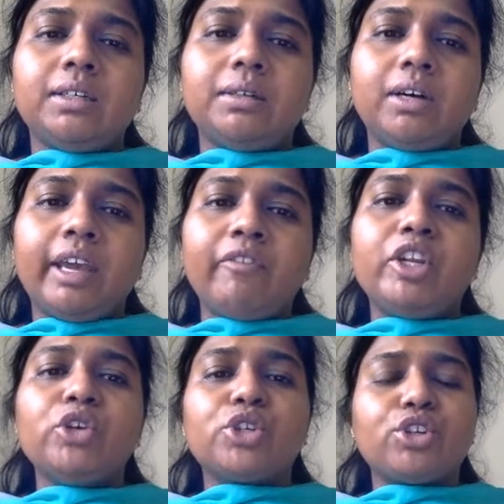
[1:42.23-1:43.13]

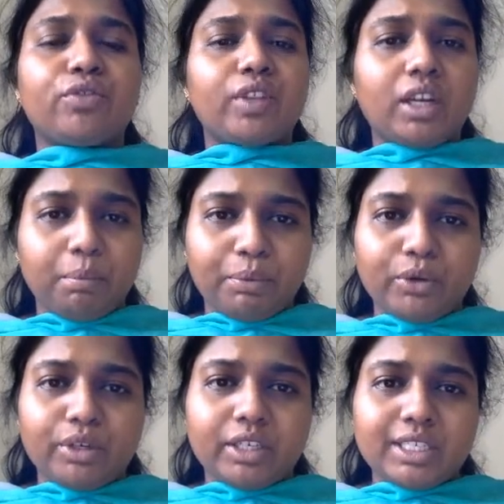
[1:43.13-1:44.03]
evolution of the
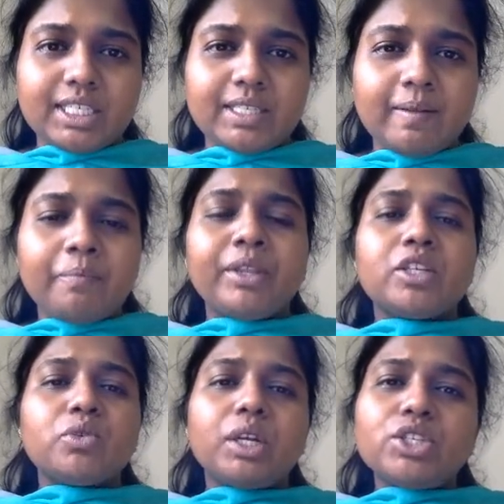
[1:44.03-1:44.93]
computer is.
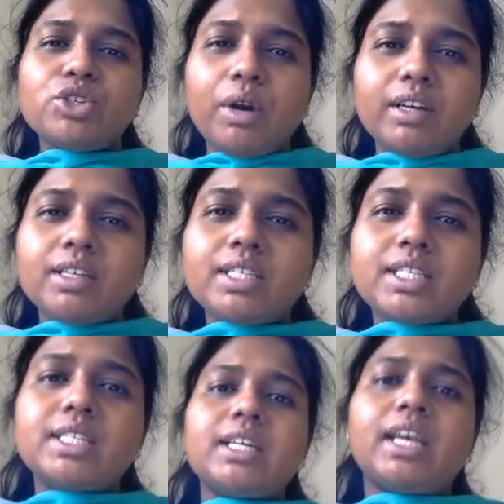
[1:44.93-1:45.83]
So, once you
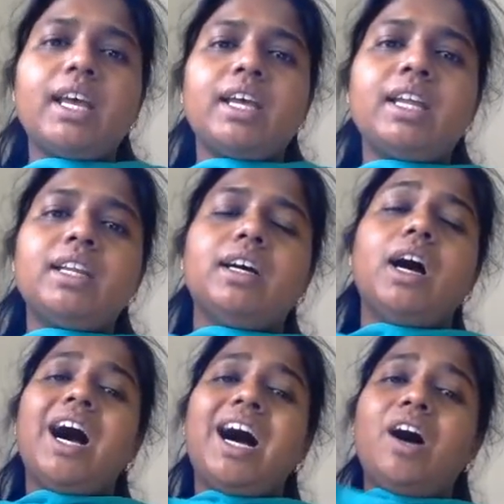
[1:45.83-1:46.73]
understand
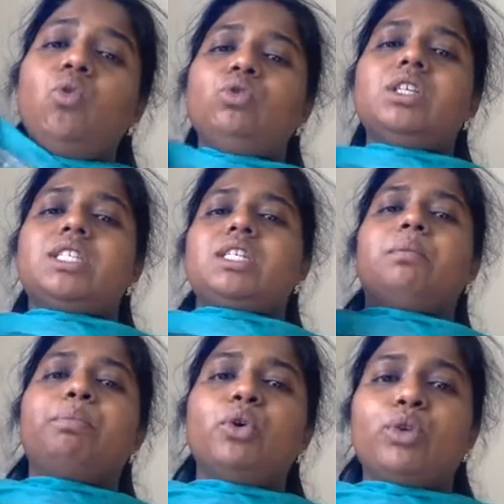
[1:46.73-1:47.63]
how this
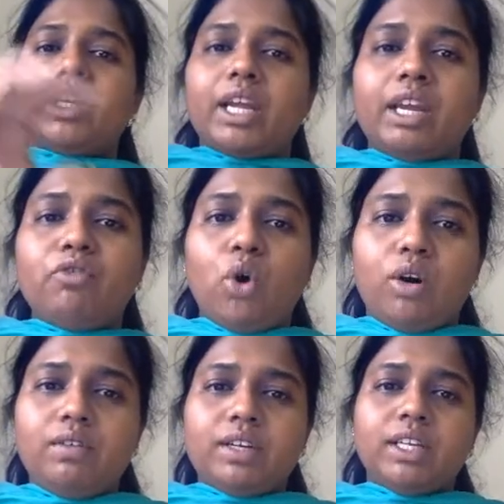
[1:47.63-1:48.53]
computer
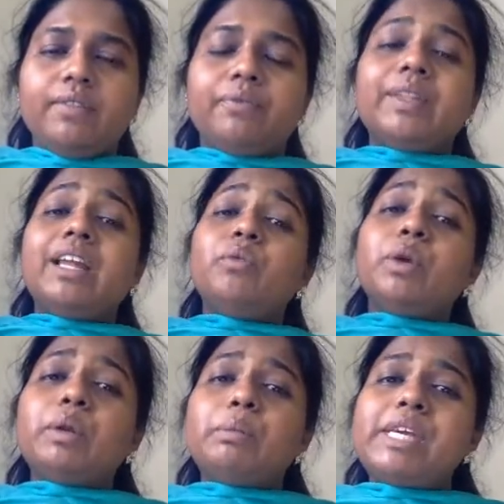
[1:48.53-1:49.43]
evolved, then we
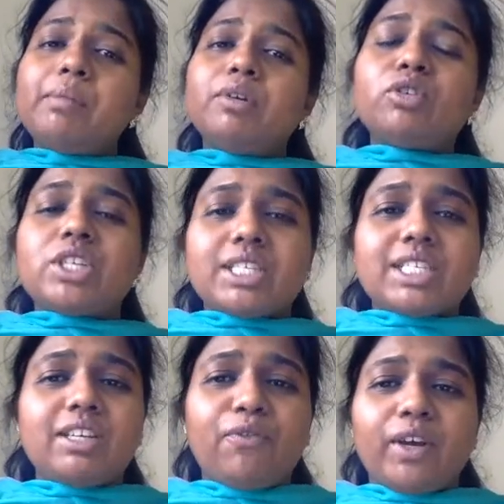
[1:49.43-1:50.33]
will be able to
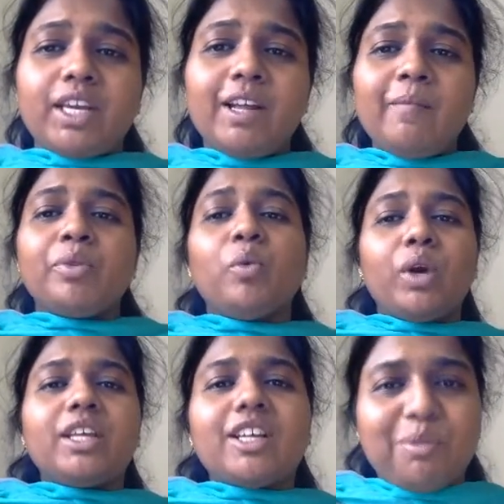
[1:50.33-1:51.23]
justify
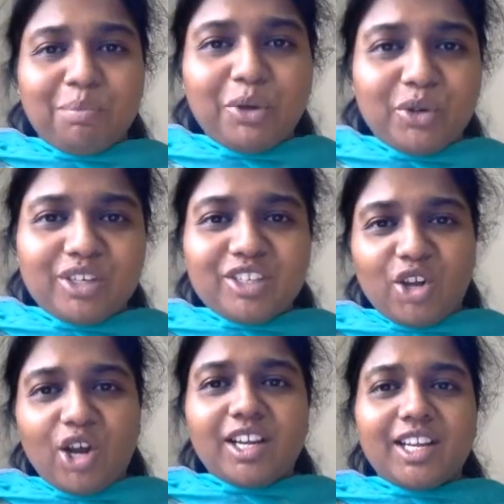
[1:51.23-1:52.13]
why the computer is
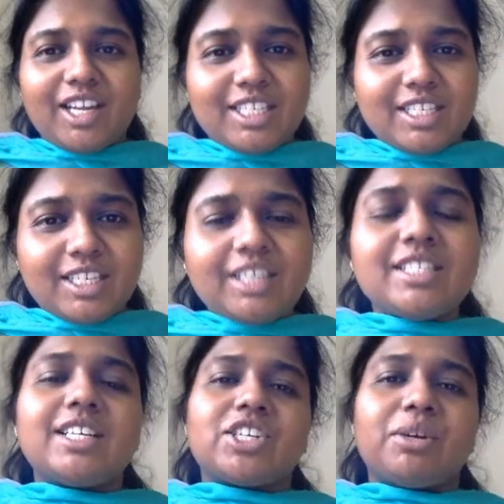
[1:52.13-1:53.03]
organized in
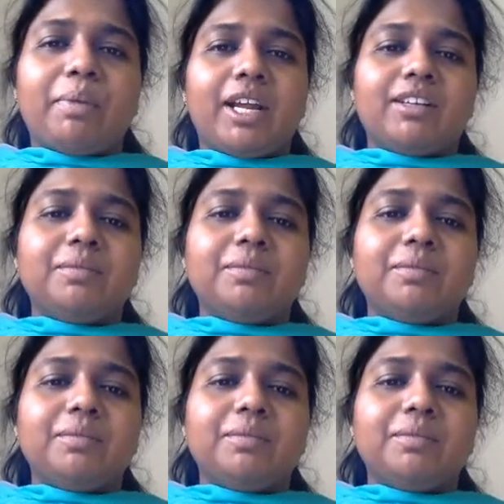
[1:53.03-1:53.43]
such a manner.